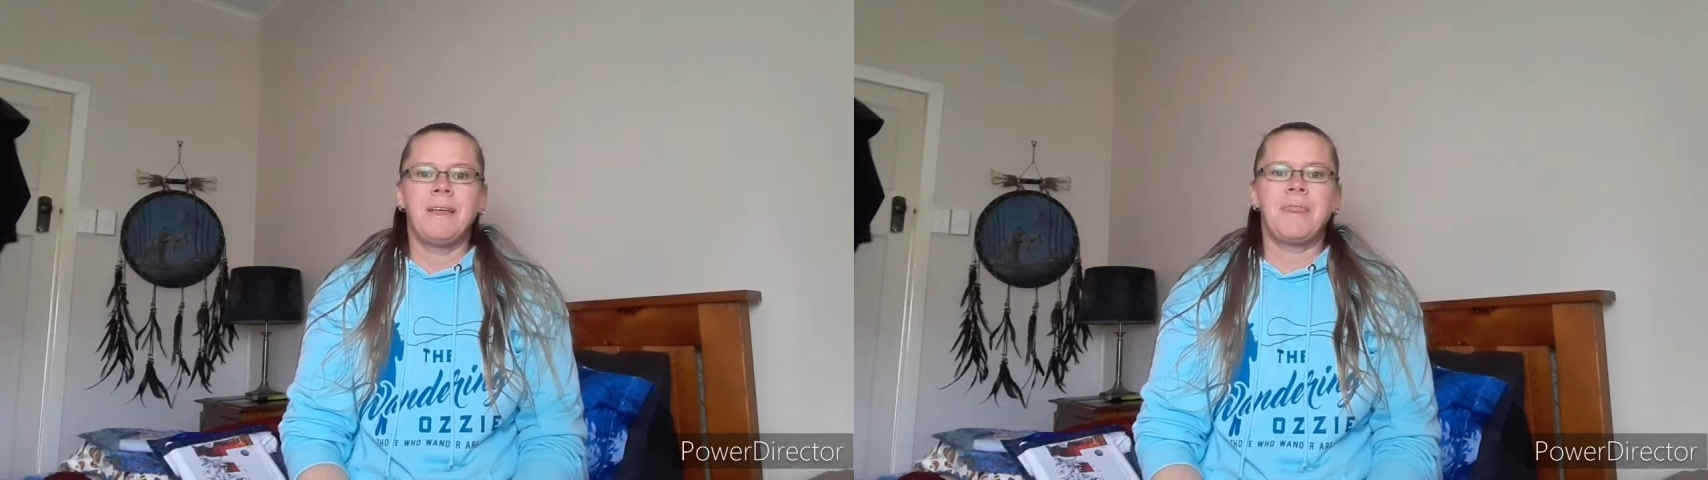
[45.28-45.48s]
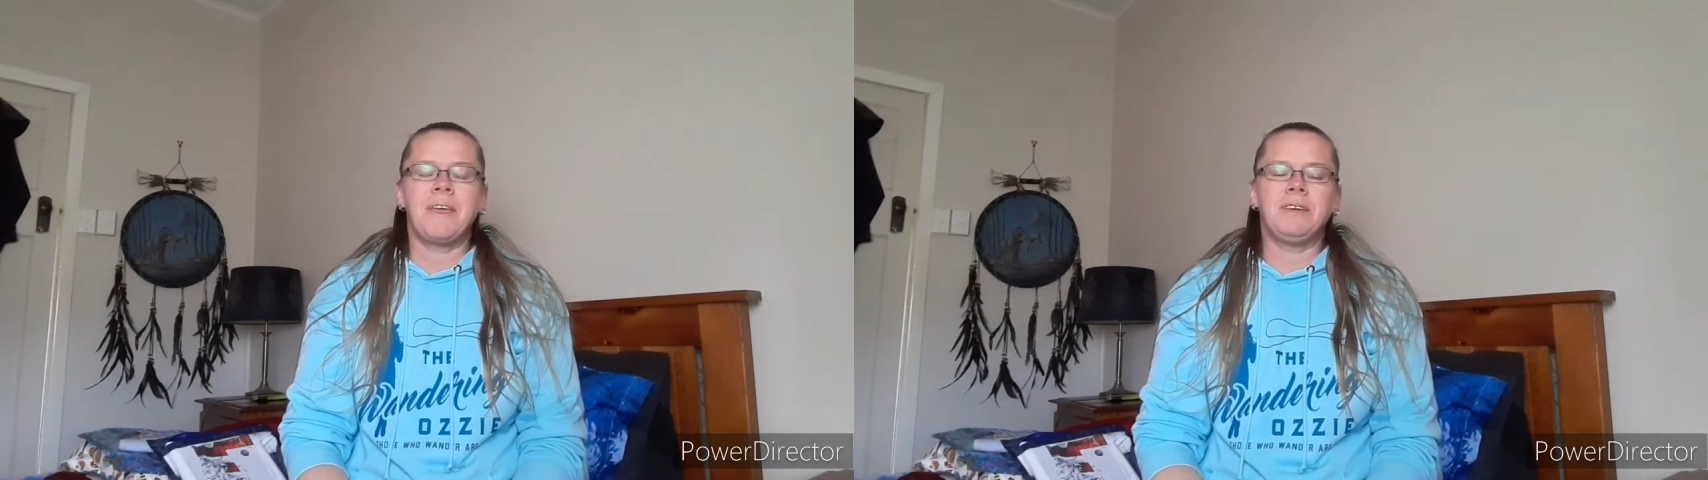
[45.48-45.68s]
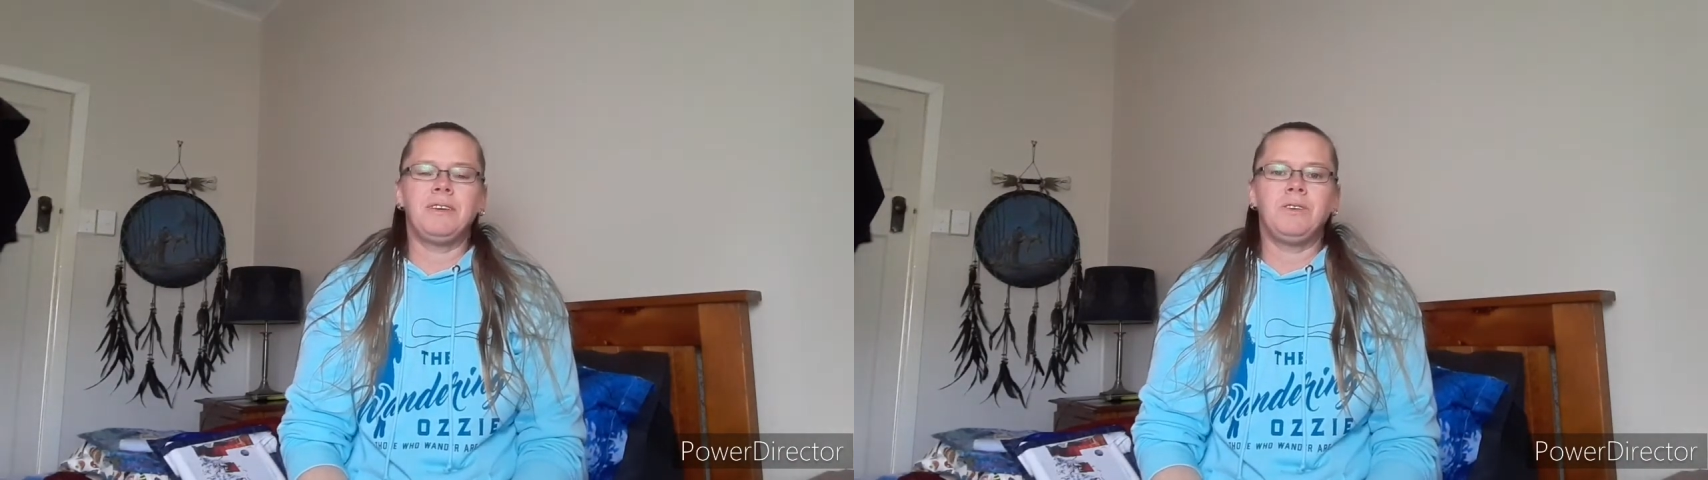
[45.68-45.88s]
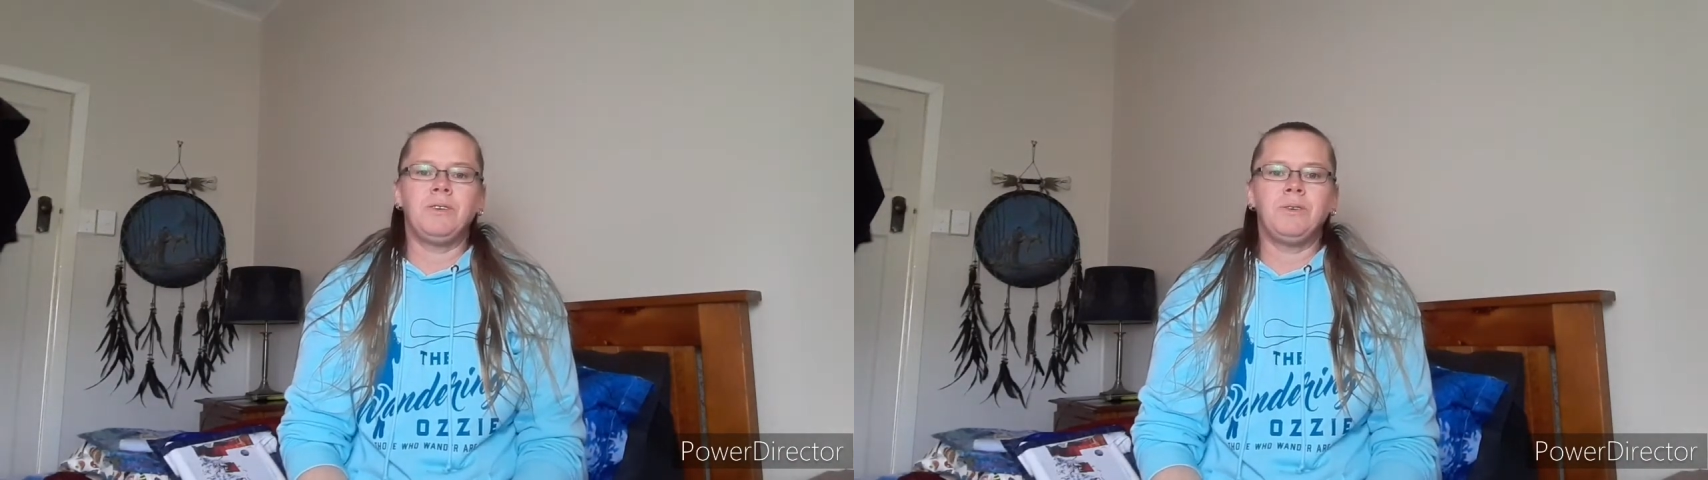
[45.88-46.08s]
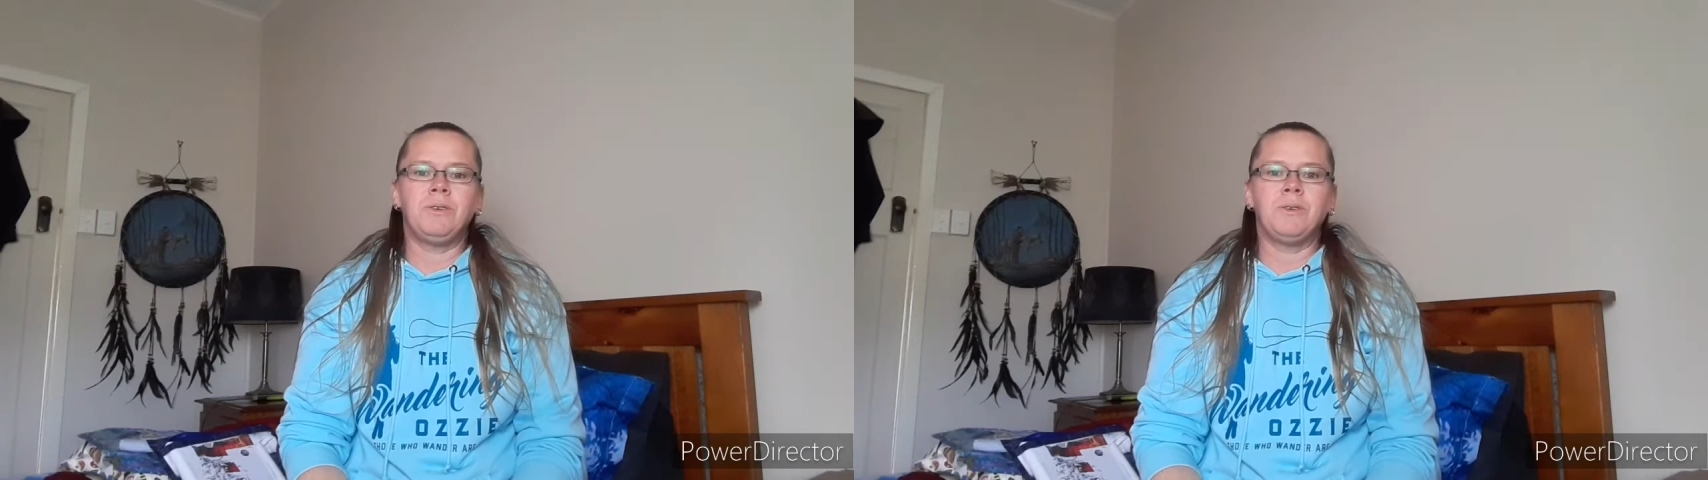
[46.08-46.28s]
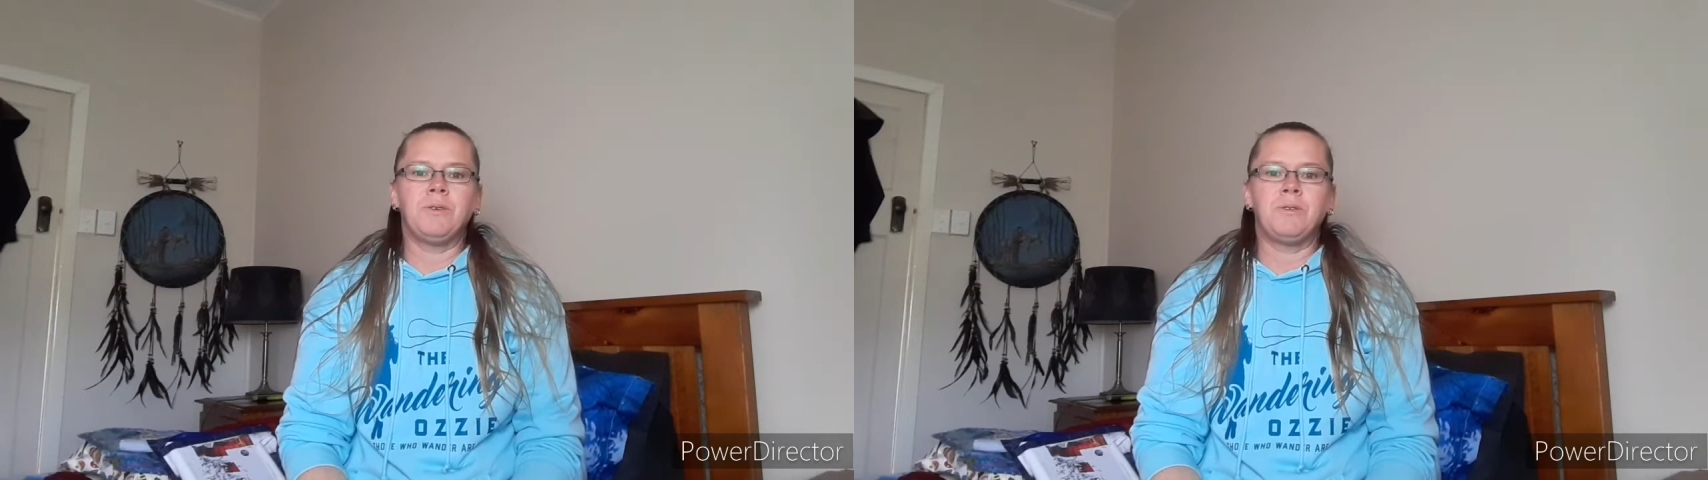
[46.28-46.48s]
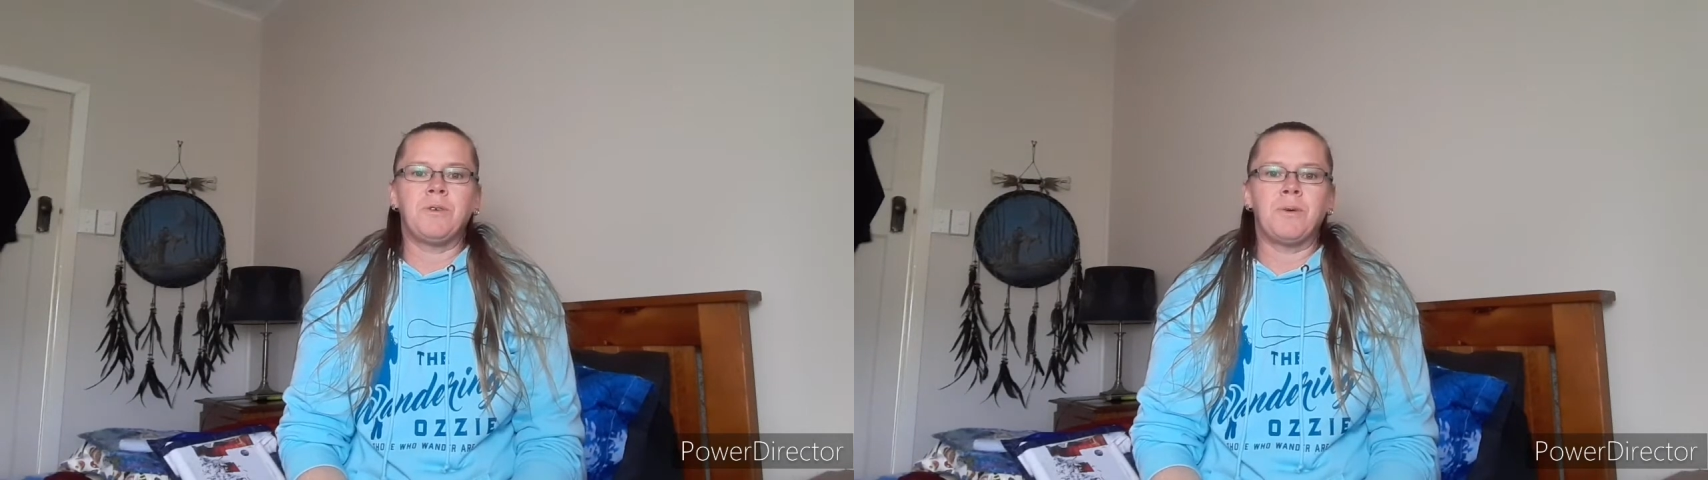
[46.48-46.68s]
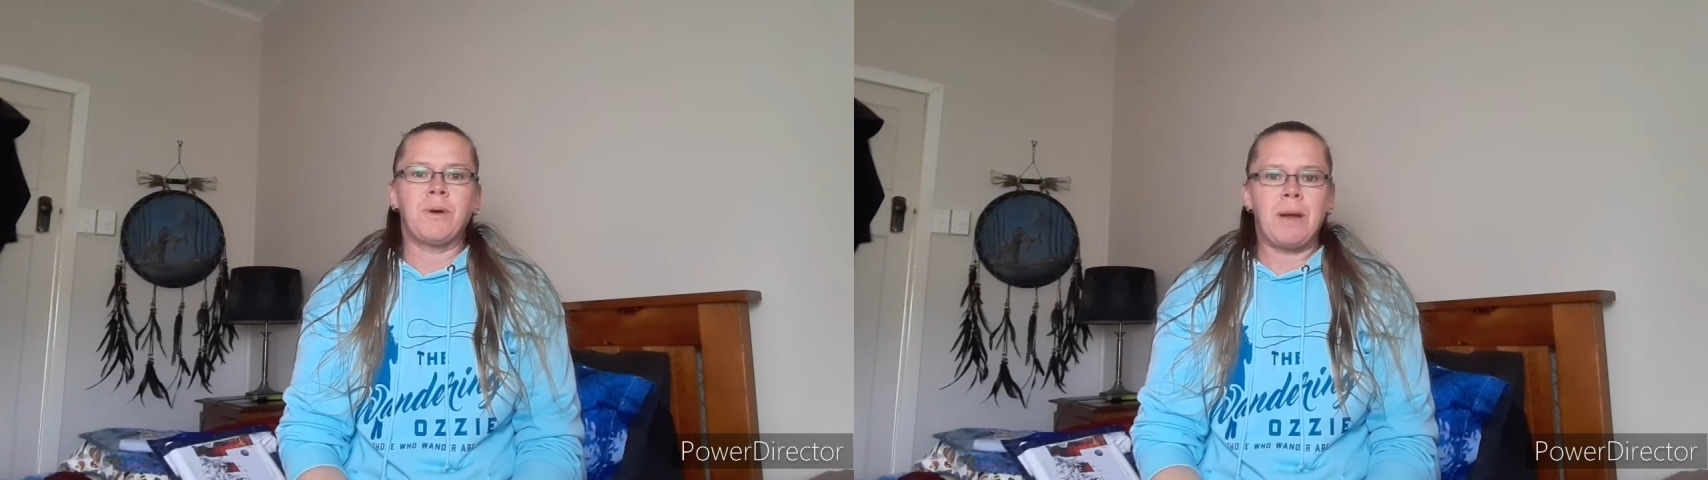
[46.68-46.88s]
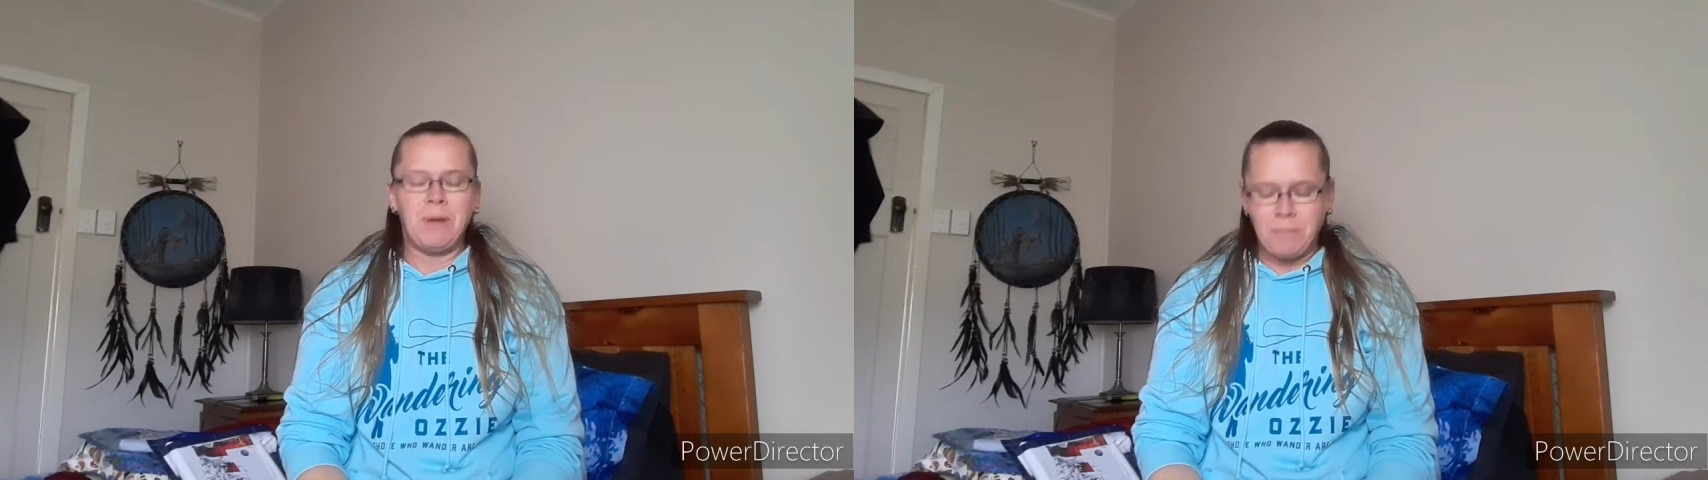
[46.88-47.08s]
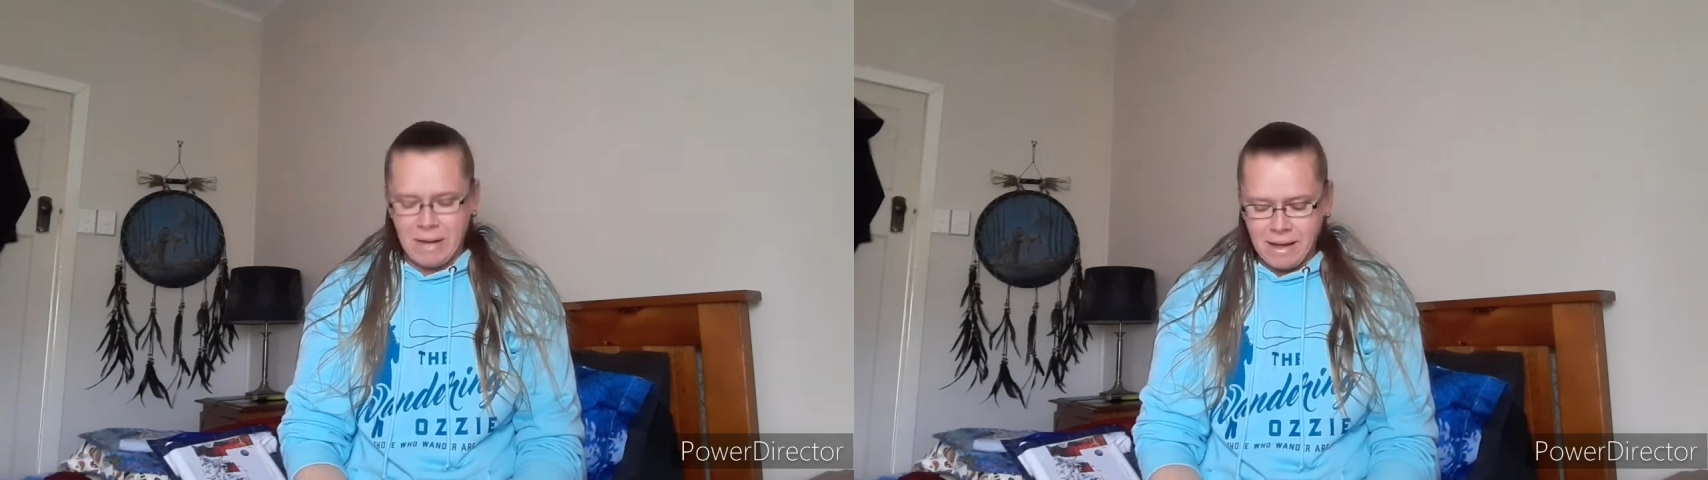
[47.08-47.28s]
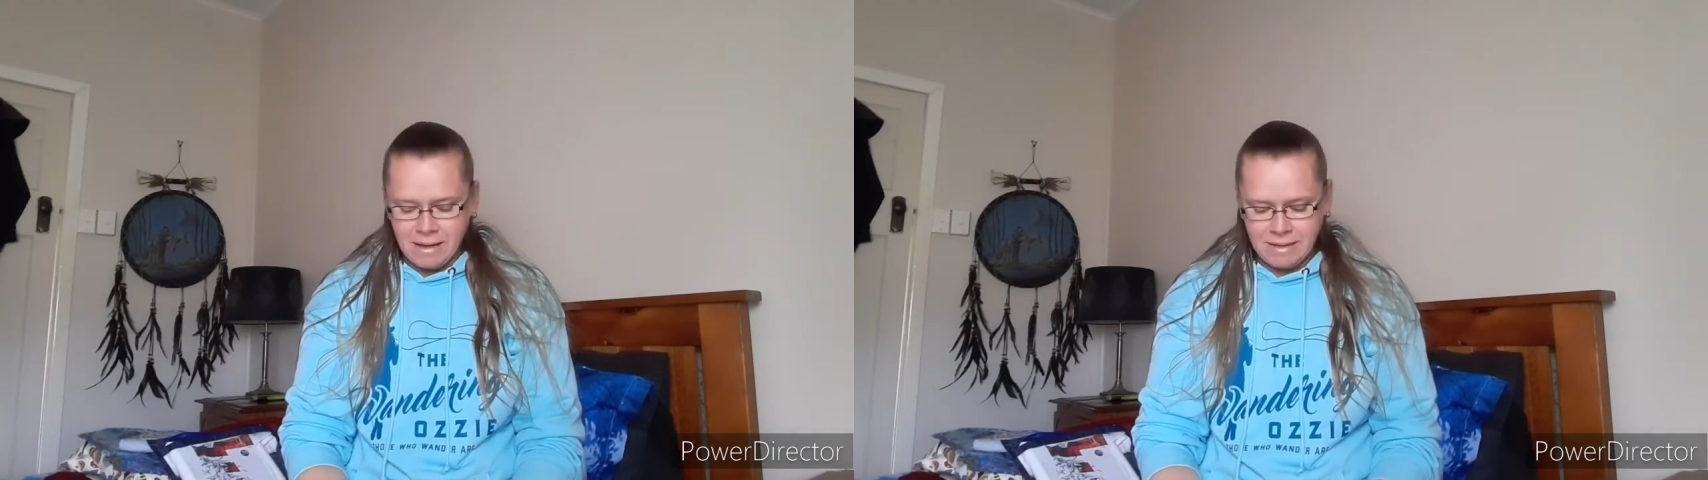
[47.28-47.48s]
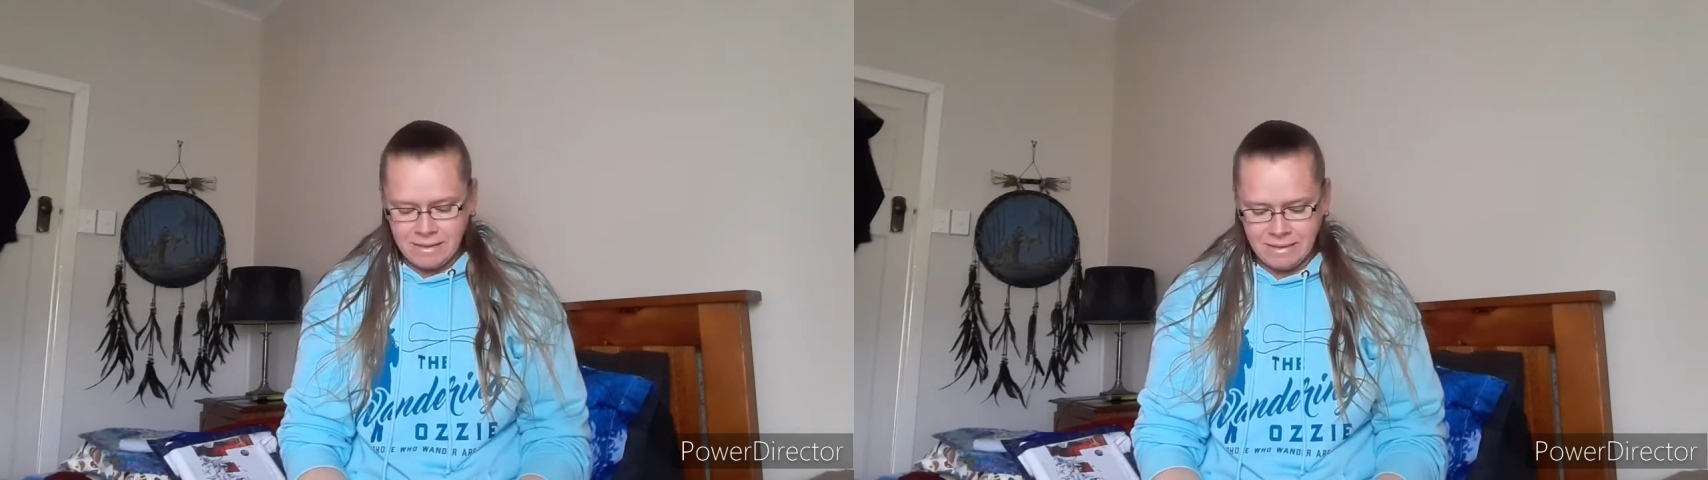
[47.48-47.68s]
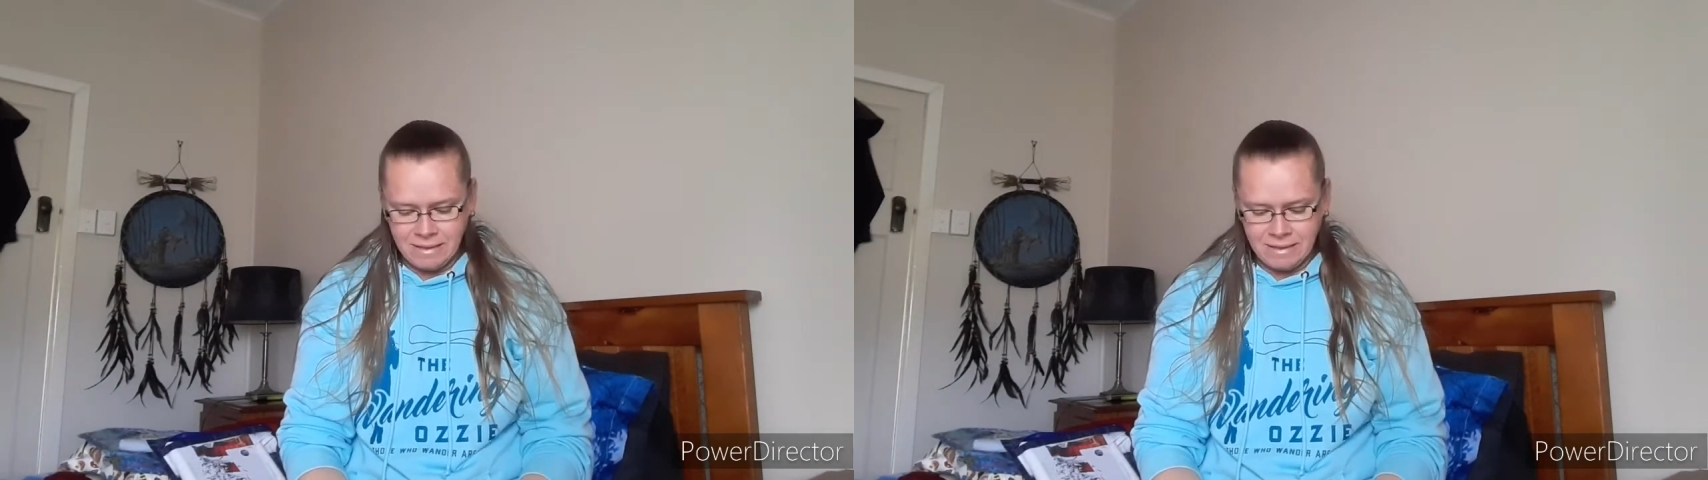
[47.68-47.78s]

thank you for coming back